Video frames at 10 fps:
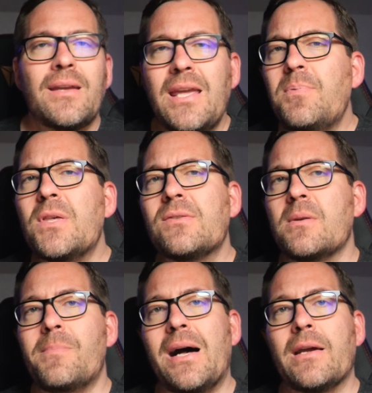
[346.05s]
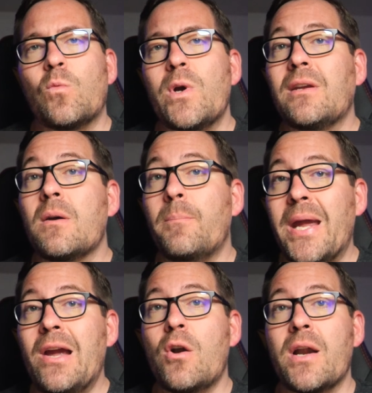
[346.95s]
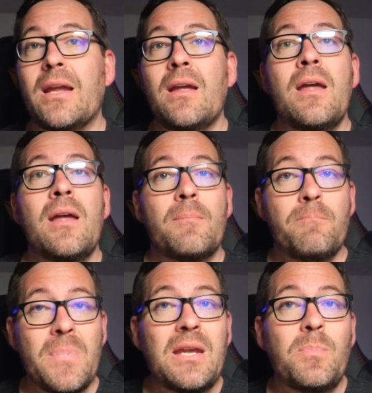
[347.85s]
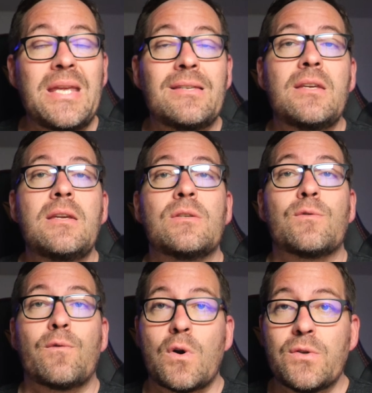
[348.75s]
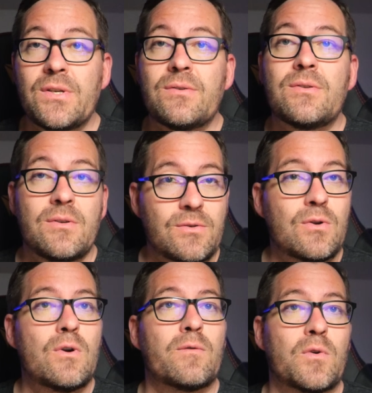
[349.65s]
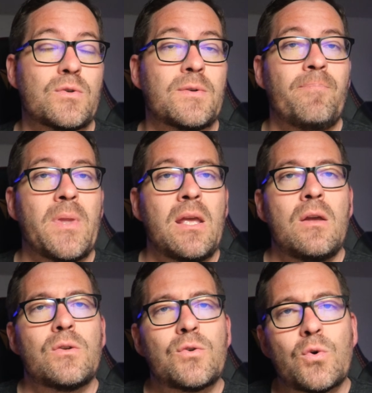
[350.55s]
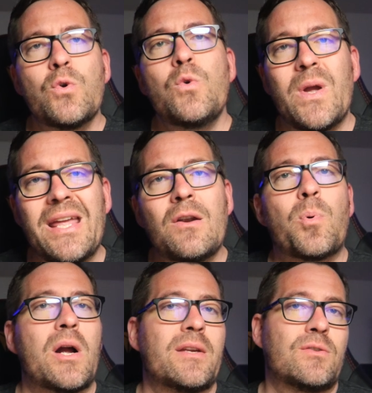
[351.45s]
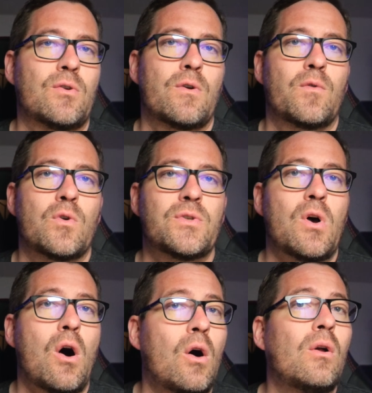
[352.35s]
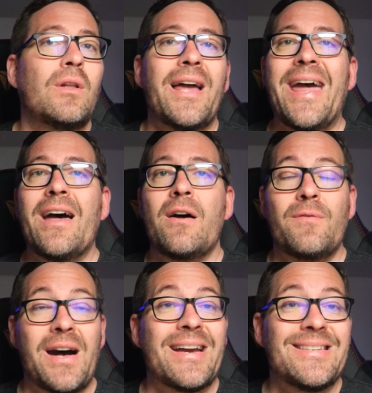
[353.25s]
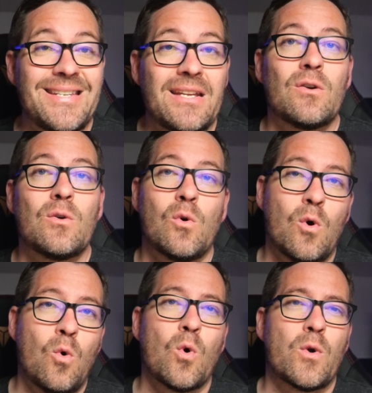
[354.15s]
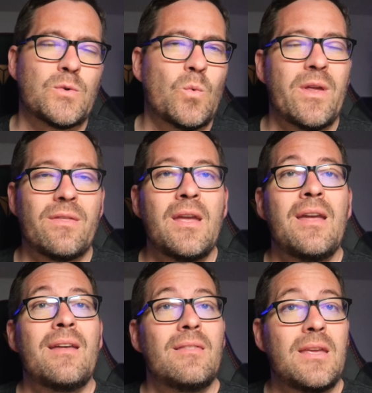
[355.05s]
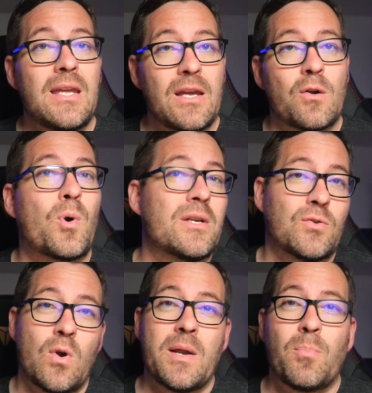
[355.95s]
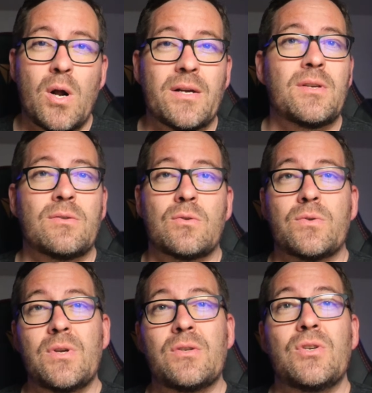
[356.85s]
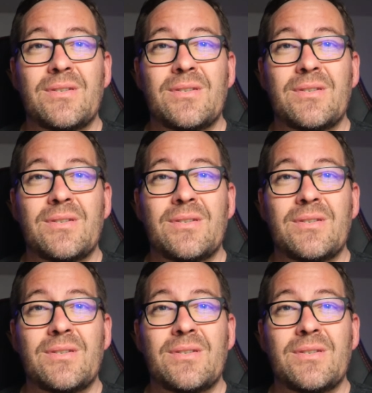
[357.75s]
Keep this in mind when comparing mini PCs versus servers true enterprise servers all have identical cores with the enterprise grade processors such